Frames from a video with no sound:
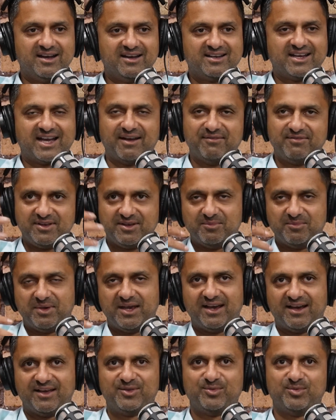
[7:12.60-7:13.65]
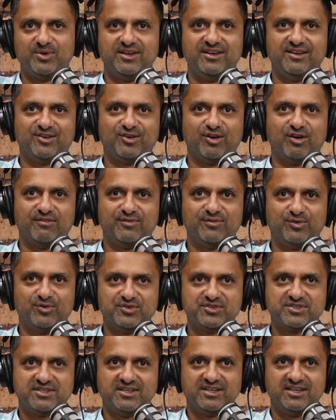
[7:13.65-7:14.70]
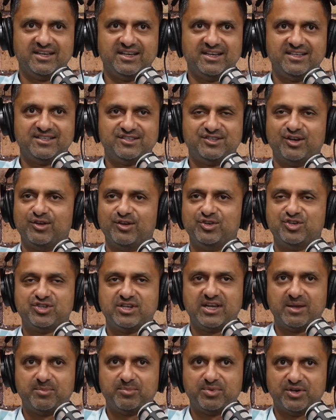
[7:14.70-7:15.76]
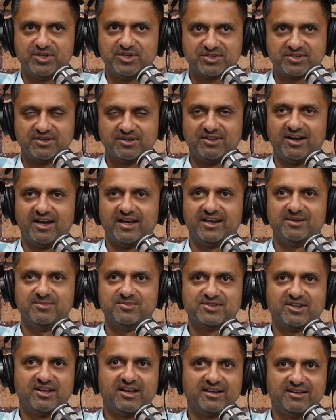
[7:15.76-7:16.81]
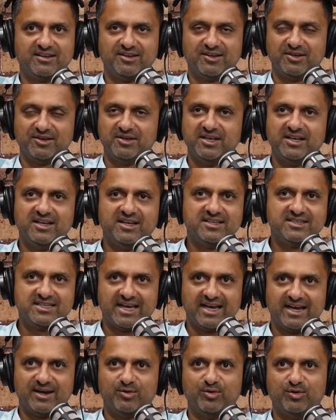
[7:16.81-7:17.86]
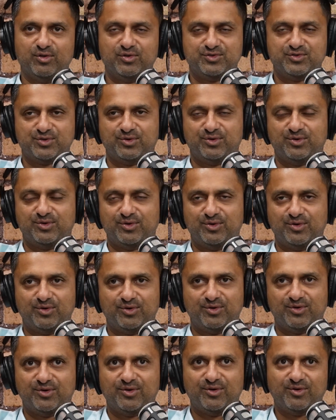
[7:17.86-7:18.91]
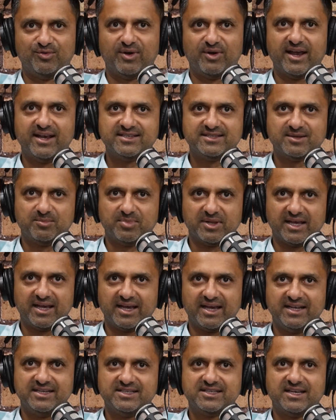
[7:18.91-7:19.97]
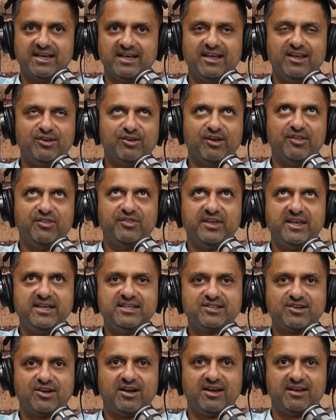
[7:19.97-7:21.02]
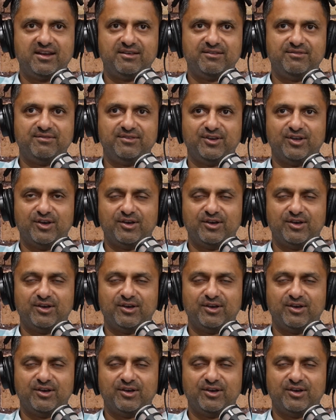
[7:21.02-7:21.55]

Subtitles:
Cover your mouth when you cough or sneeze. Don't share personal items like, towels or razor blades. These kind of,